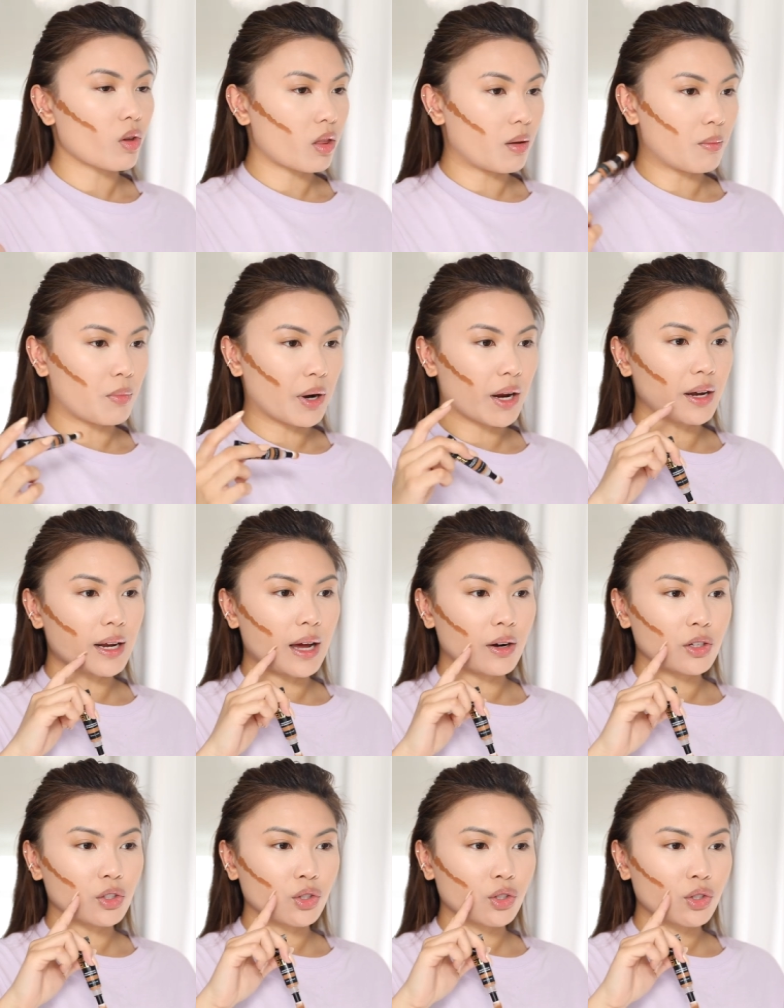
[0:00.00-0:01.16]
and then bring it down
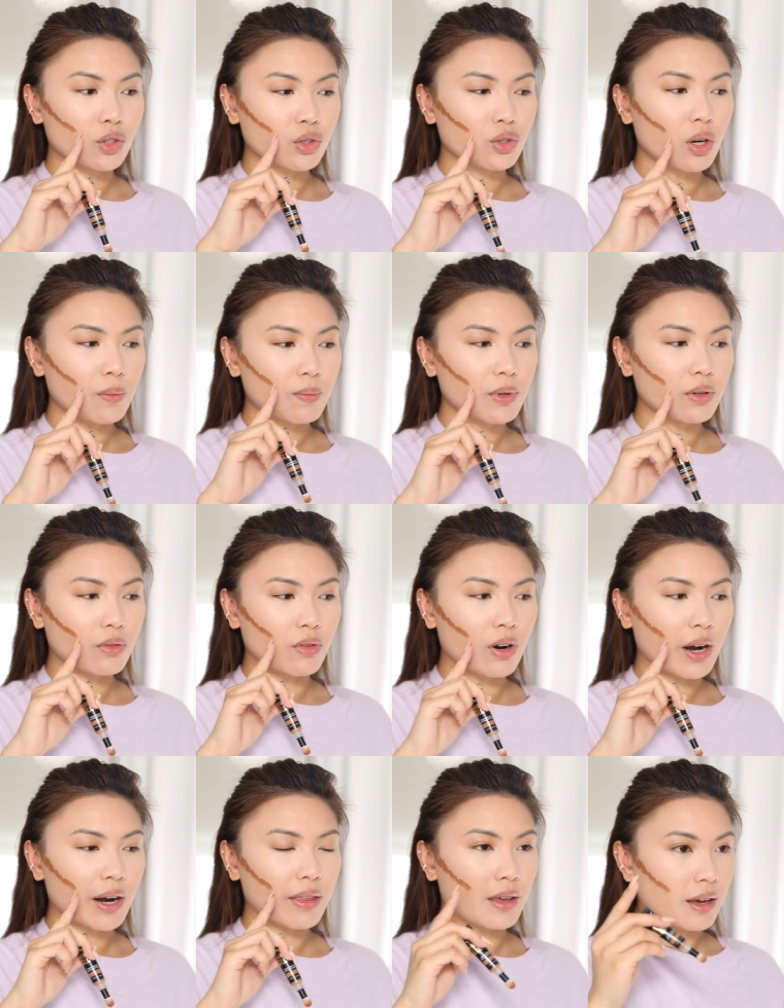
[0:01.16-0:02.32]
and just stop
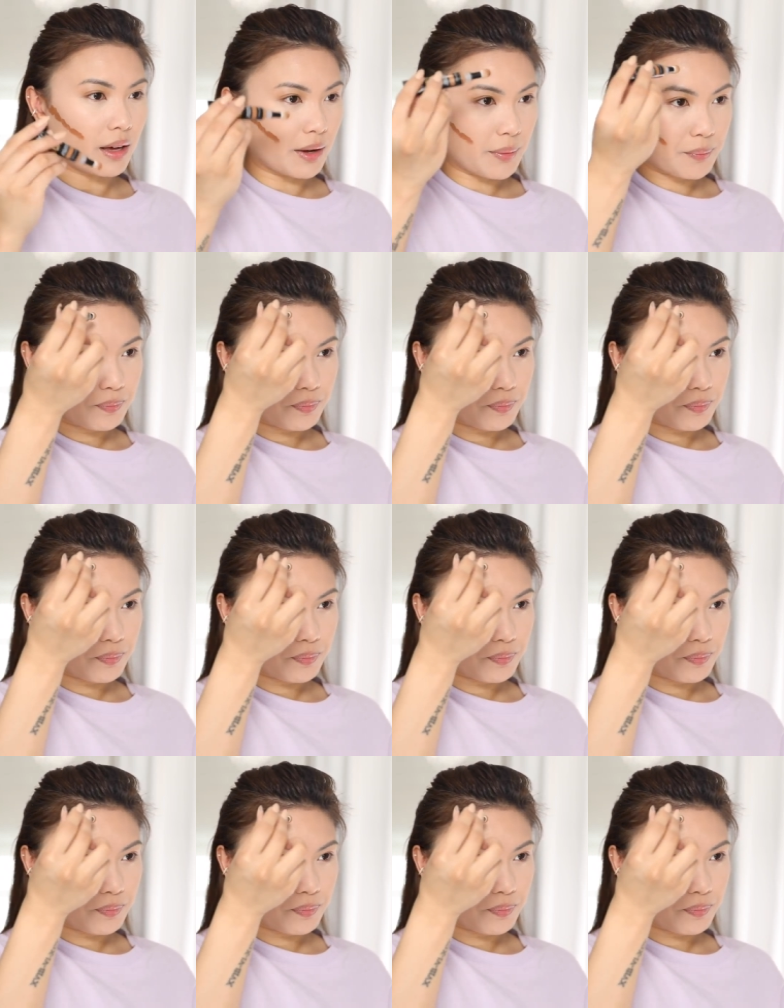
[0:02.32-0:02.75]
right there.